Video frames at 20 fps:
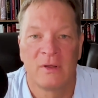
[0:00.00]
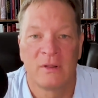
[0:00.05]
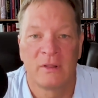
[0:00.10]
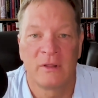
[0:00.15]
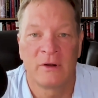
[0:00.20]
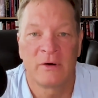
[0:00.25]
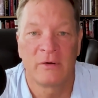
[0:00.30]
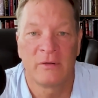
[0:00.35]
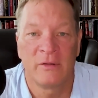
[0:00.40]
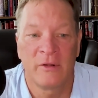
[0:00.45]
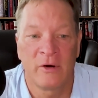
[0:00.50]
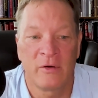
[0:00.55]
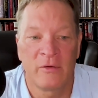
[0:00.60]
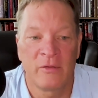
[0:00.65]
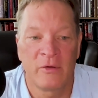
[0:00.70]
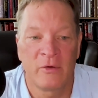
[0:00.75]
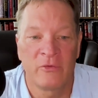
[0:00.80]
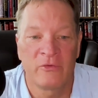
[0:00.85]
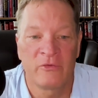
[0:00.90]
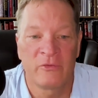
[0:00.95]
are
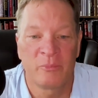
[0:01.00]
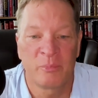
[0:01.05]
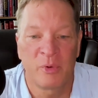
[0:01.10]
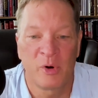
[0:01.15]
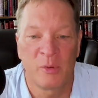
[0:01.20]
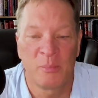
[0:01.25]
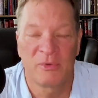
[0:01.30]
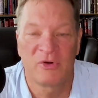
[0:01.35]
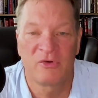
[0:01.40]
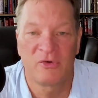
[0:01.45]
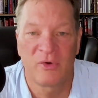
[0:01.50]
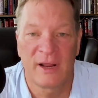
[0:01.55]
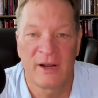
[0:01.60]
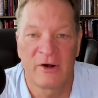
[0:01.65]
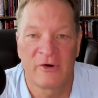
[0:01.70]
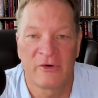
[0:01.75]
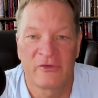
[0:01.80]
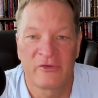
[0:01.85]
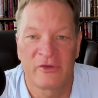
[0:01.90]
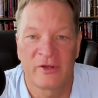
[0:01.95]
those
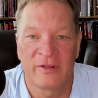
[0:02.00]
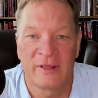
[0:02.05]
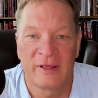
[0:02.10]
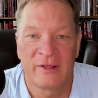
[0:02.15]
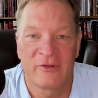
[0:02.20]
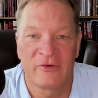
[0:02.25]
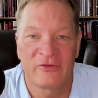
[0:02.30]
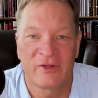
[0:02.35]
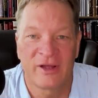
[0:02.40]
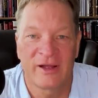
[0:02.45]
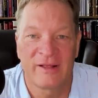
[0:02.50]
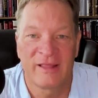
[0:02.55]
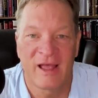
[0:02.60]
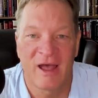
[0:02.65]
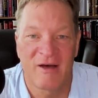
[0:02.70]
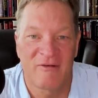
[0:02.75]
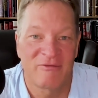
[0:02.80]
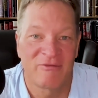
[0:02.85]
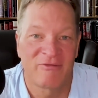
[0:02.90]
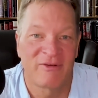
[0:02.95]
perpetrators on the other side
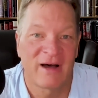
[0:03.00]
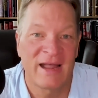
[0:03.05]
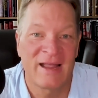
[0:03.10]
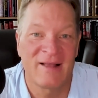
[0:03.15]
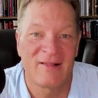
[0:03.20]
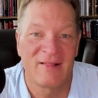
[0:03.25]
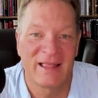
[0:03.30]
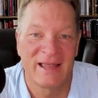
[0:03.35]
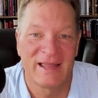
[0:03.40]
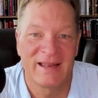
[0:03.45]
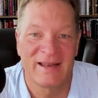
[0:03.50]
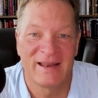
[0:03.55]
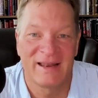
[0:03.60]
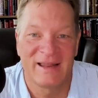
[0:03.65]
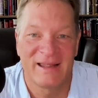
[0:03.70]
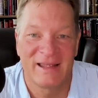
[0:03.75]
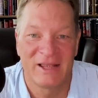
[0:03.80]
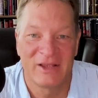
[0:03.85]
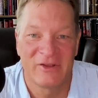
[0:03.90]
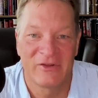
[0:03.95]
that violate
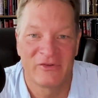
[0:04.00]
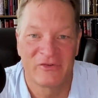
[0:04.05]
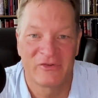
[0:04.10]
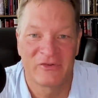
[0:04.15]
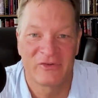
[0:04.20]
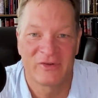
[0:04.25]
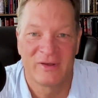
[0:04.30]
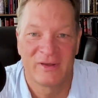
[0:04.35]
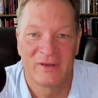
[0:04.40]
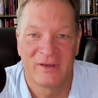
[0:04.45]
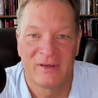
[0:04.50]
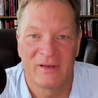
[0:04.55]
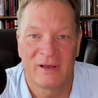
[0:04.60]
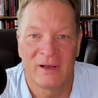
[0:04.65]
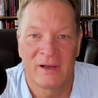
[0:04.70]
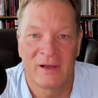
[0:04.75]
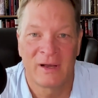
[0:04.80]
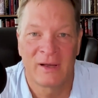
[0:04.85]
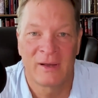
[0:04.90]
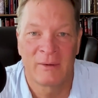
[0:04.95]
his
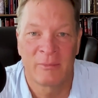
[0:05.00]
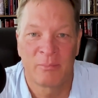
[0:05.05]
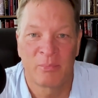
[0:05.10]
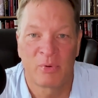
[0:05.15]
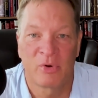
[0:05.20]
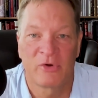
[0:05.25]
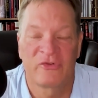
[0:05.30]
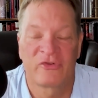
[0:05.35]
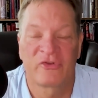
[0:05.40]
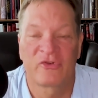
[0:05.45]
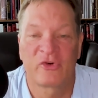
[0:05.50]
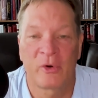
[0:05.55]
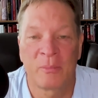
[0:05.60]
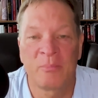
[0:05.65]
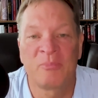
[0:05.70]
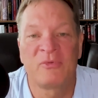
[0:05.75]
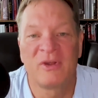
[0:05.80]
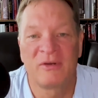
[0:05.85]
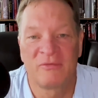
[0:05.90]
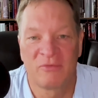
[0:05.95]

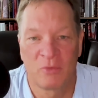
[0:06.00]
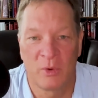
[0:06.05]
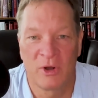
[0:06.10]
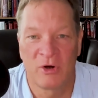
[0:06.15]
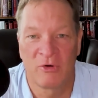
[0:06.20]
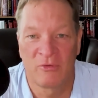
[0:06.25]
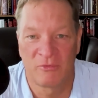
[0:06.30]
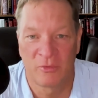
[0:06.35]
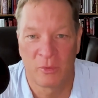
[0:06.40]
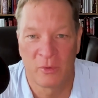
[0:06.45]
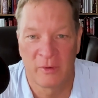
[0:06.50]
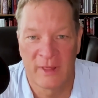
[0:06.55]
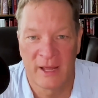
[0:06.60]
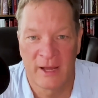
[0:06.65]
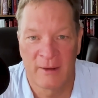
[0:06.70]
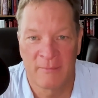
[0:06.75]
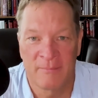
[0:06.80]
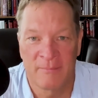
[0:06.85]
prescriptive will for them.